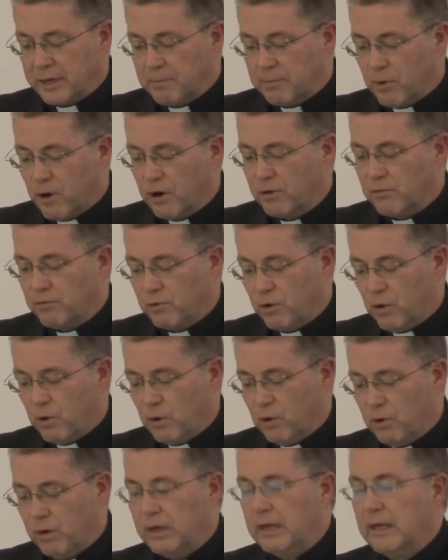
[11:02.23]
important
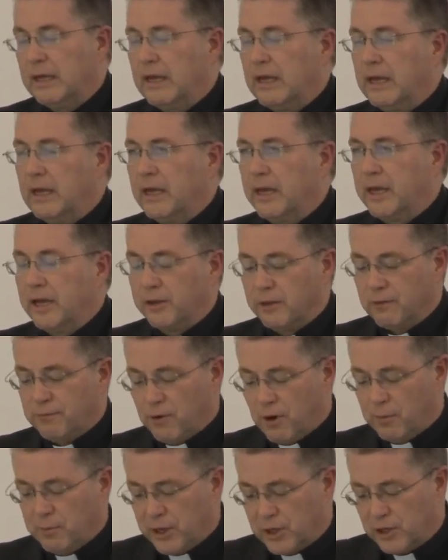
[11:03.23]
role in the
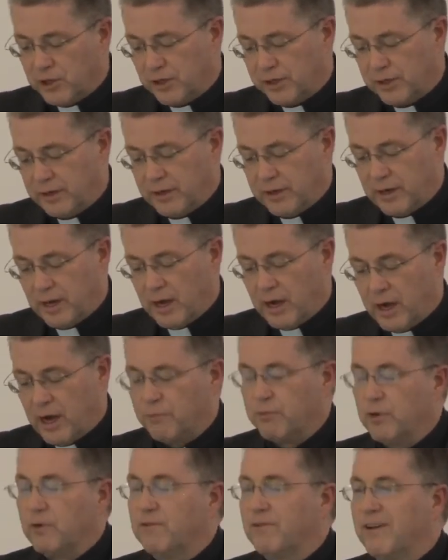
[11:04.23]
formation
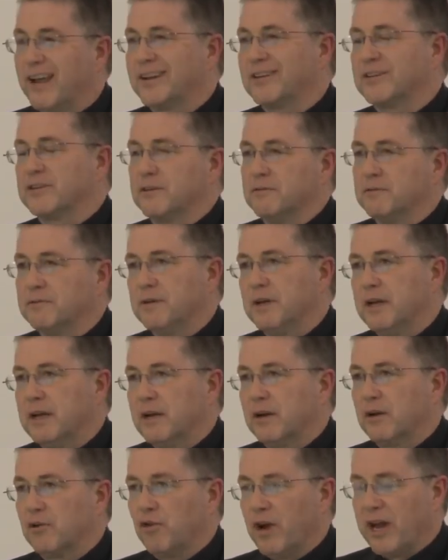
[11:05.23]
of reflective
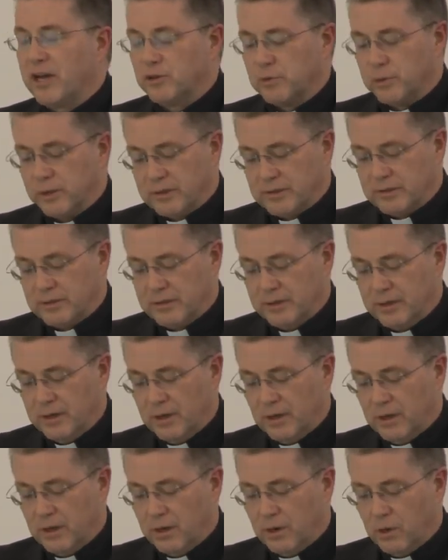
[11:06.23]
graduates
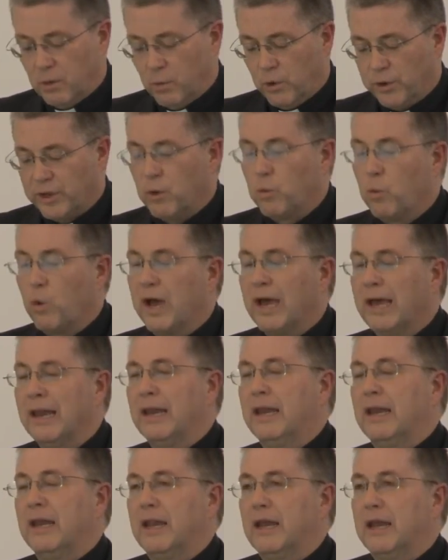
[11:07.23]
with a
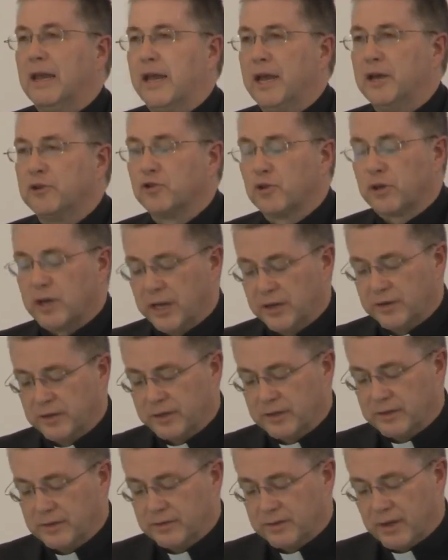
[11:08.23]

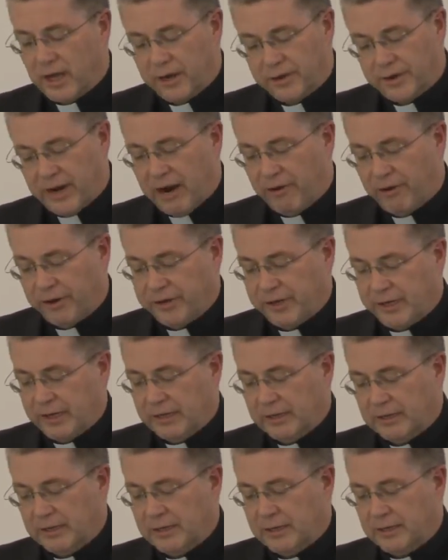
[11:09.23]
well-educated solidarity
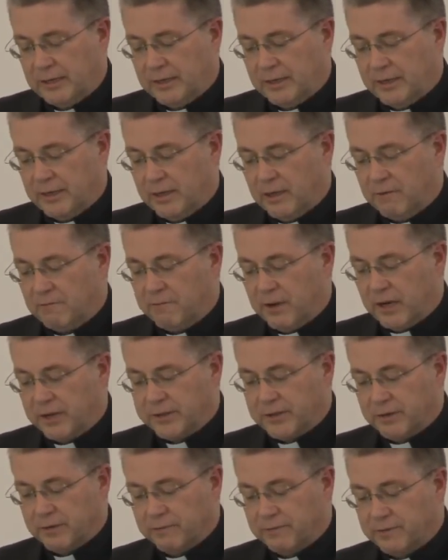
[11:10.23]

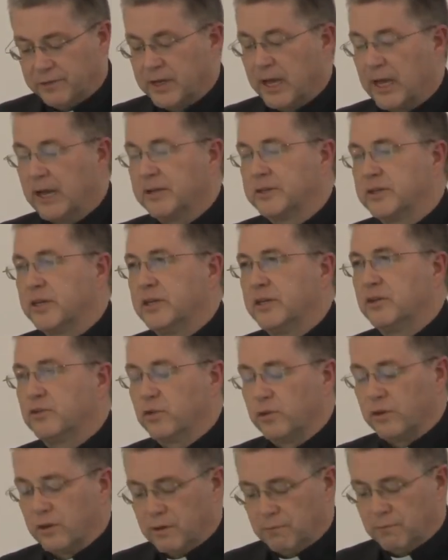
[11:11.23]
in fidelity to